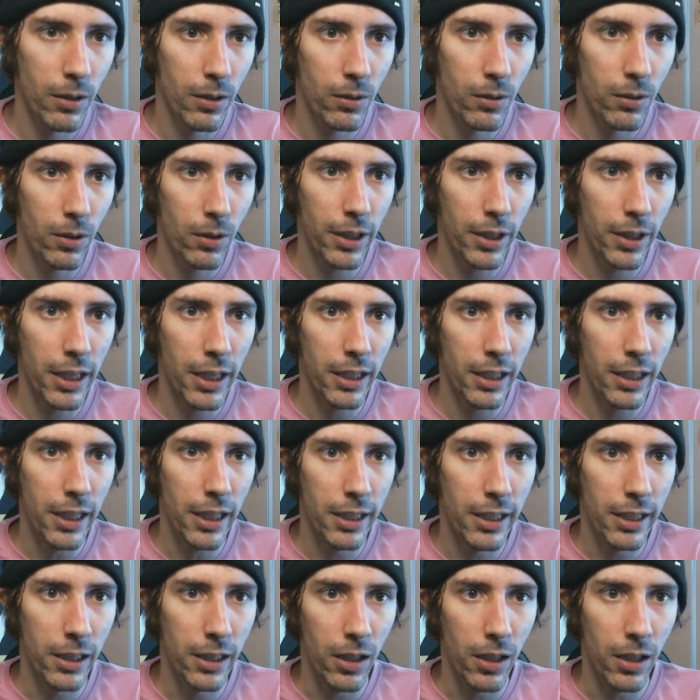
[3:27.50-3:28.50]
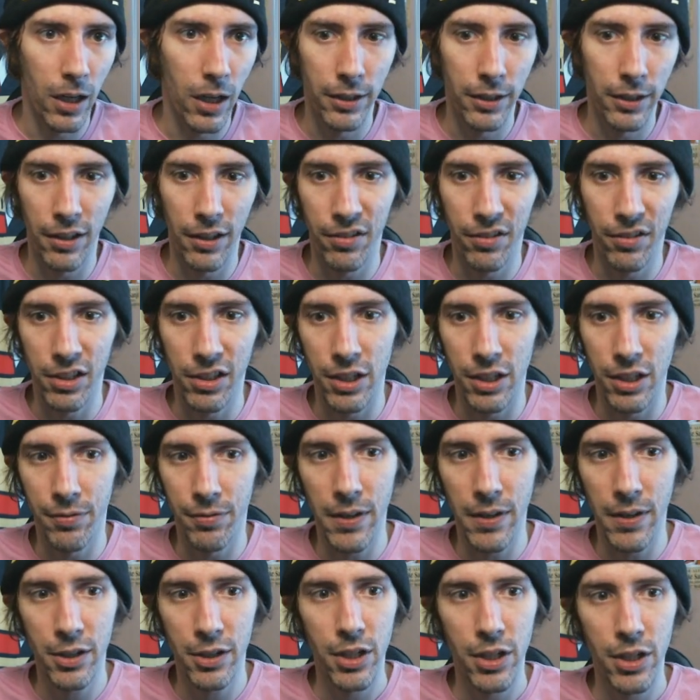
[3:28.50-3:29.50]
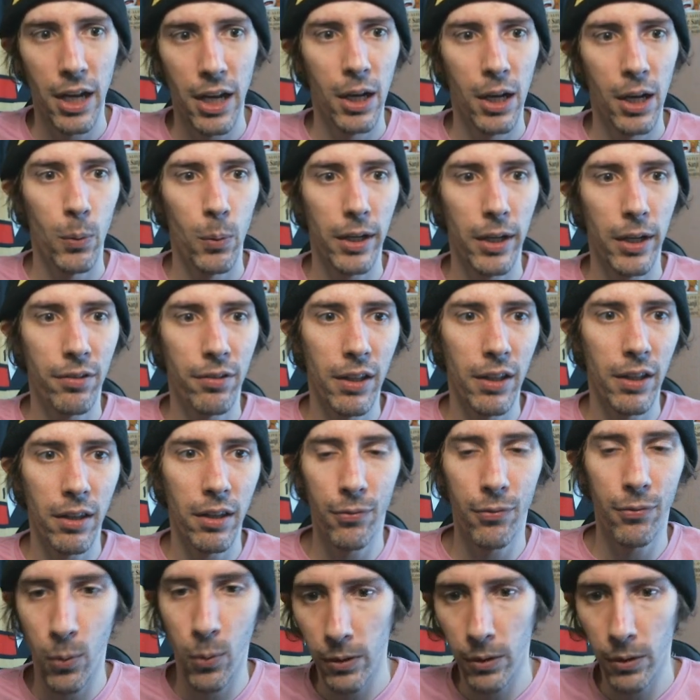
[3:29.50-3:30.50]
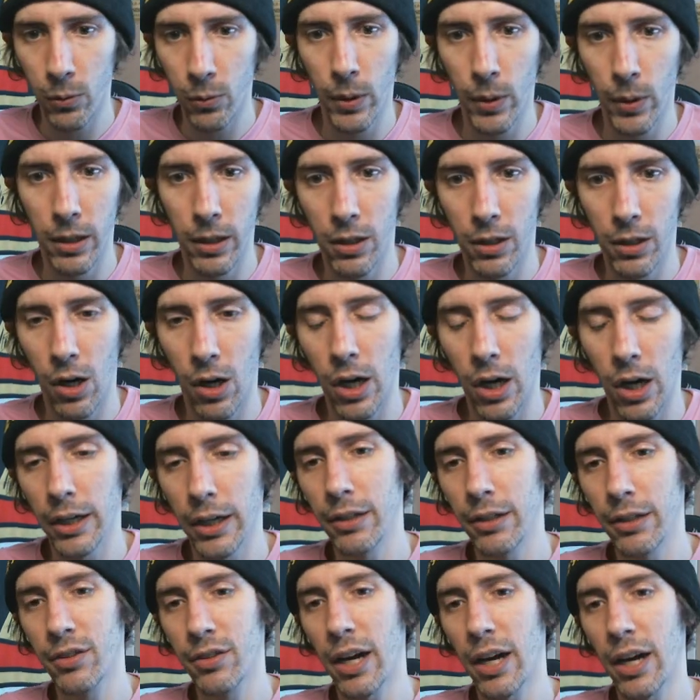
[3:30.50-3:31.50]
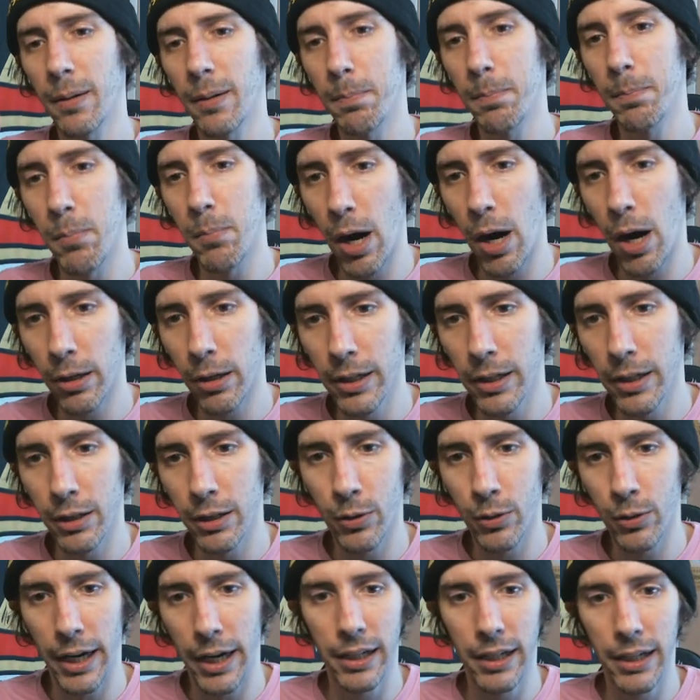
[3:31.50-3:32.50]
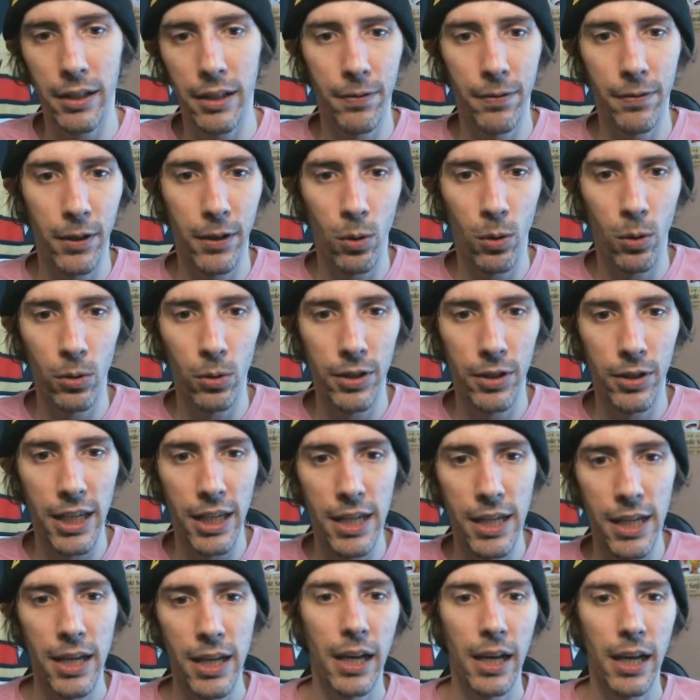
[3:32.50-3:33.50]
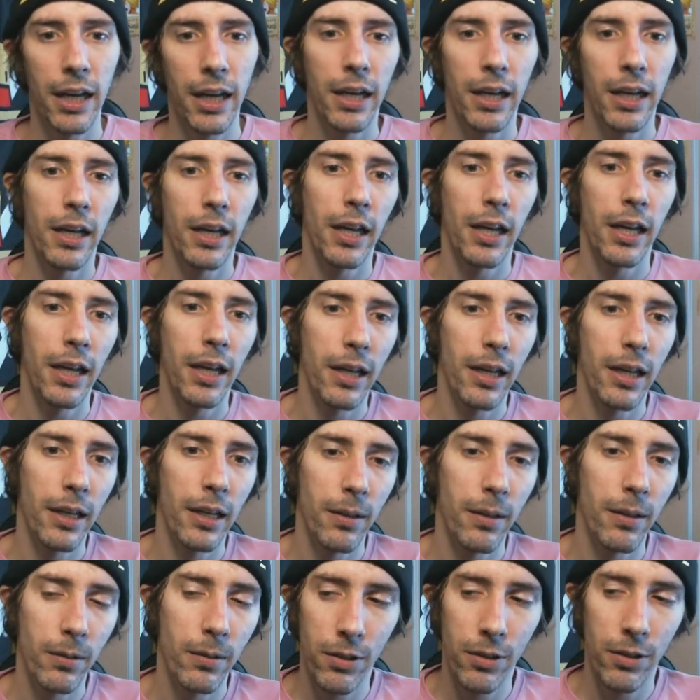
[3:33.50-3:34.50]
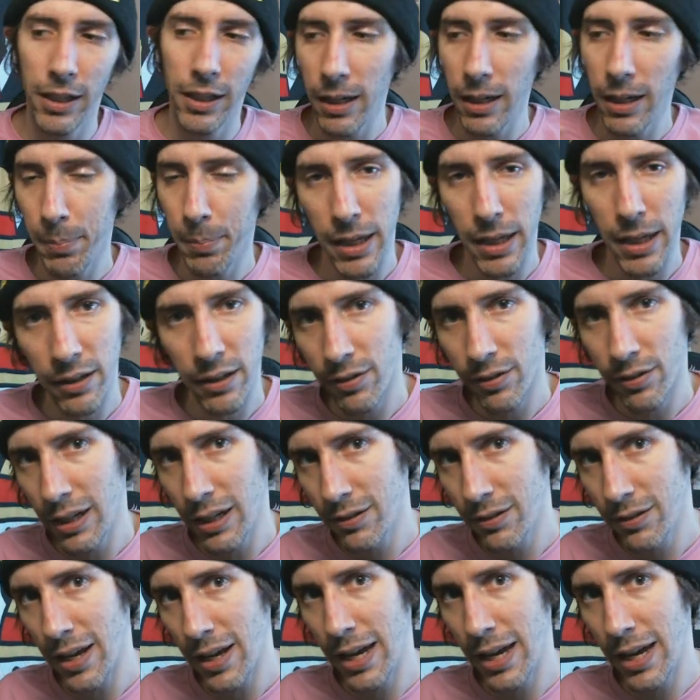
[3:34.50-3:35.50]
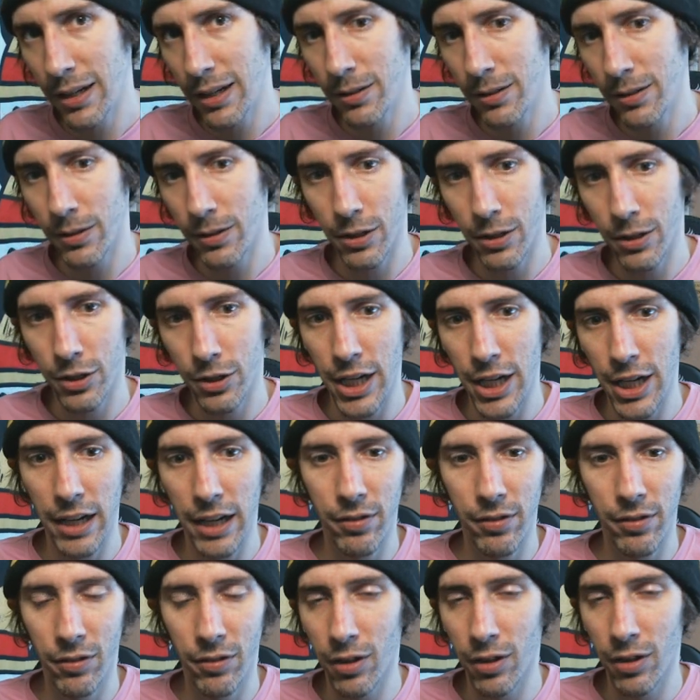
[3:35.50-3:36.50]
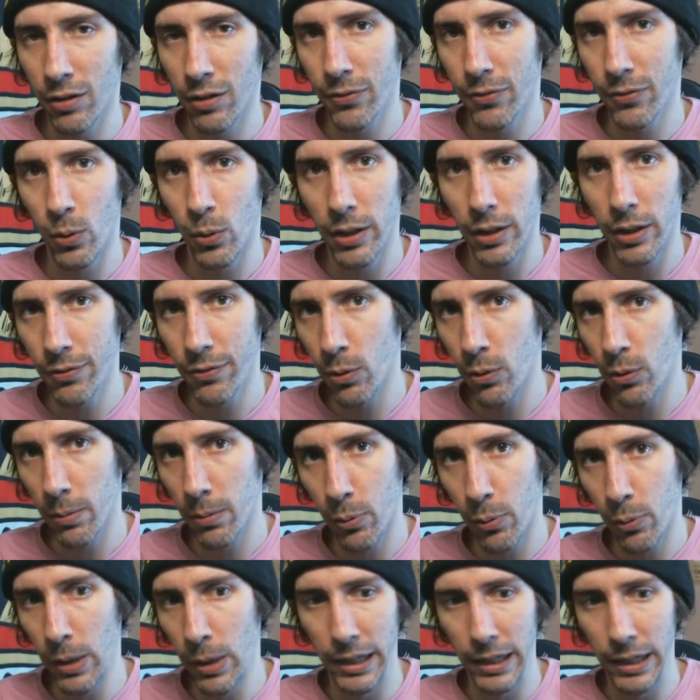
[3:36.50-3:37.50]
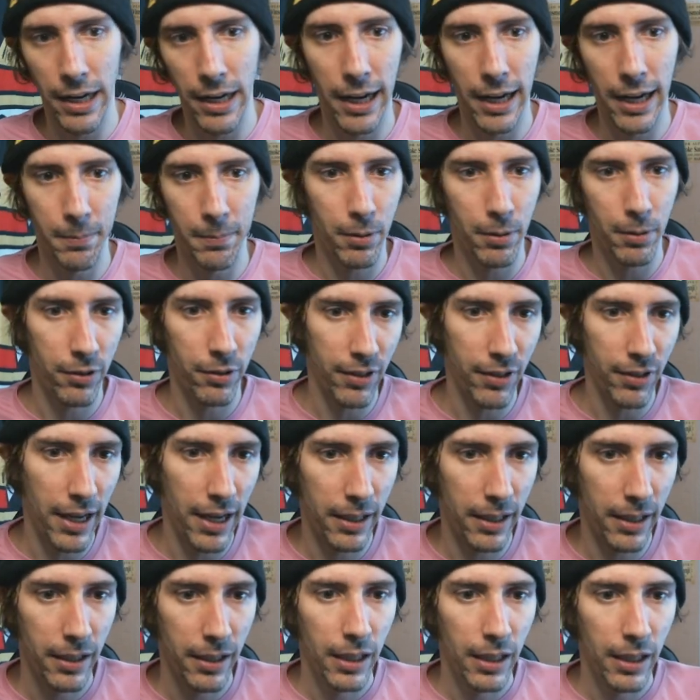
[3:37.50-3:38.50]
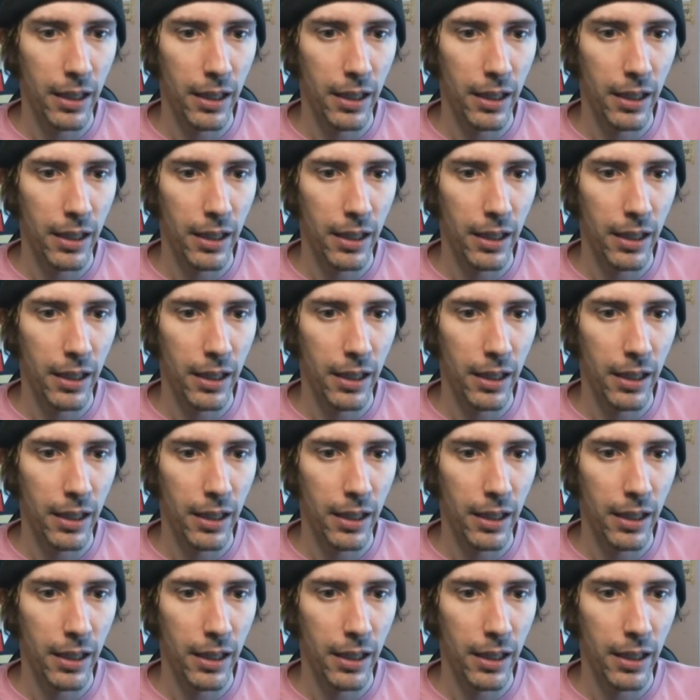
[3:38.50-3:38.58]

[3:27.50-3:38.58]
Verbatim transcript: Looking here on T C G Fish, we can see that for the winner card, it's got a moderate grade difficulty. It, to get a P S A ten, your chances are forty-four point nine percent.